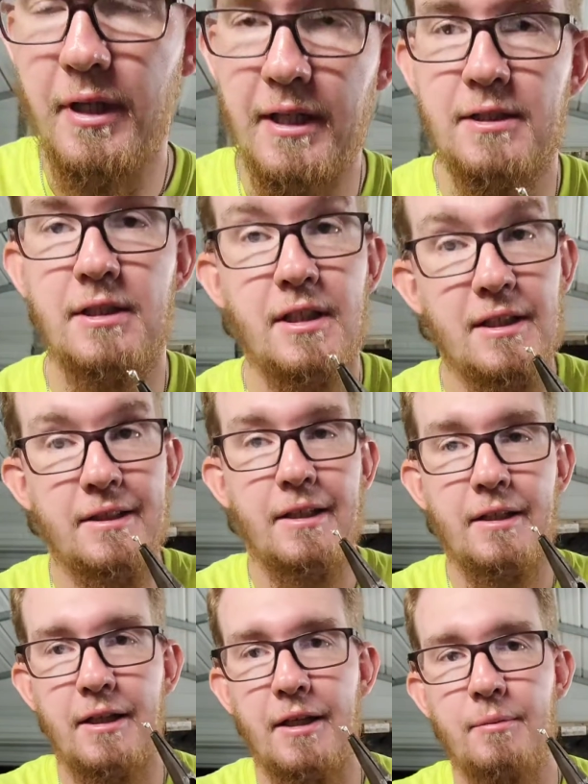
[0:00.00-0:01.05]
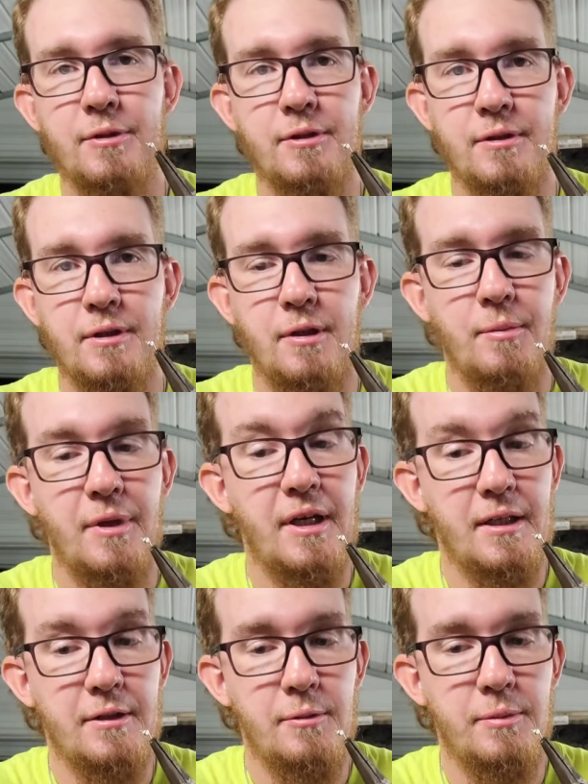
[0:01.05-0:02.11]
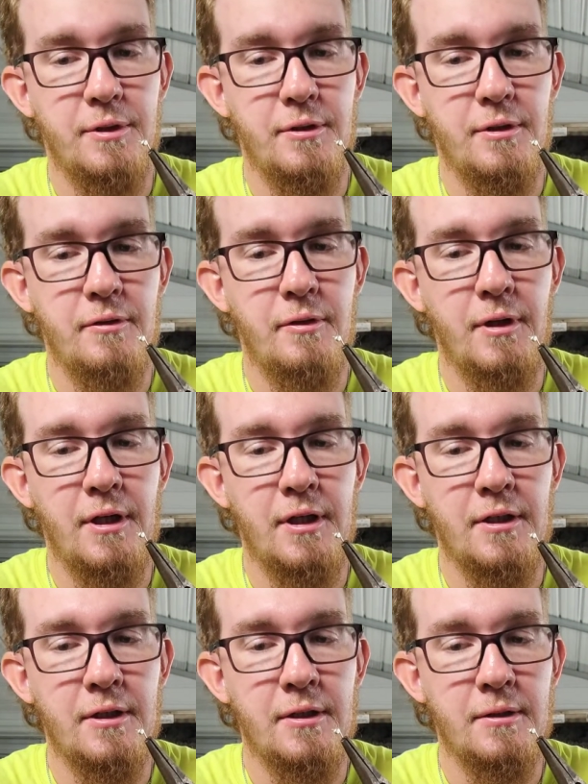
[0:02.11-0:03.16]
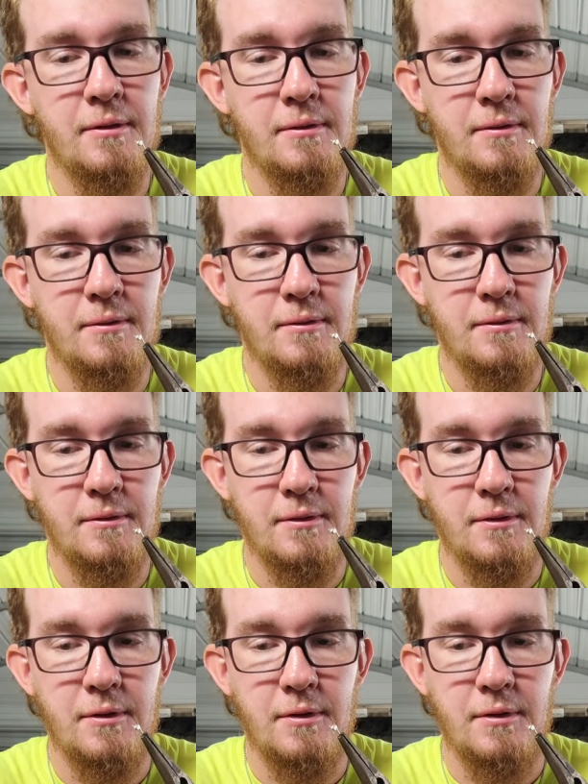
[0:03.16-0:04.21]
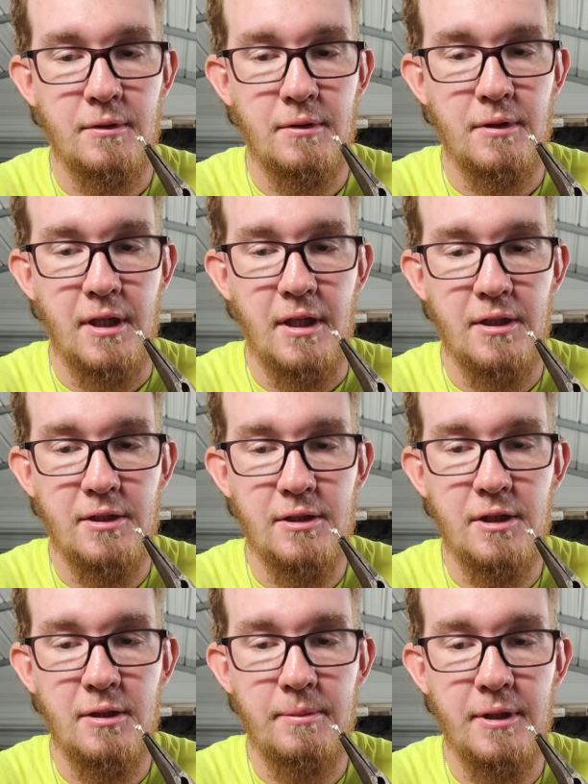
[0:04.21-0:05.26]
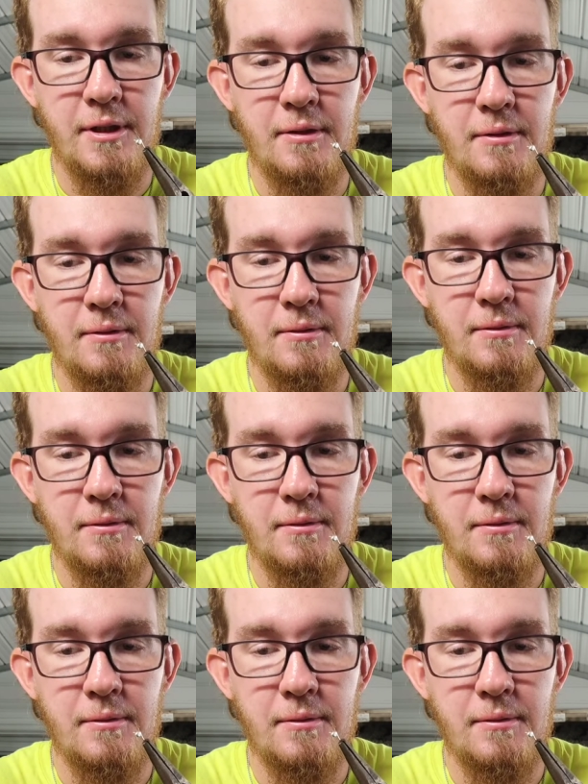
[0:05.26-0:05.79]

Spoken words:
You can't see it, it's out of the camera, but I got a little puddle of it right here. I just dip in it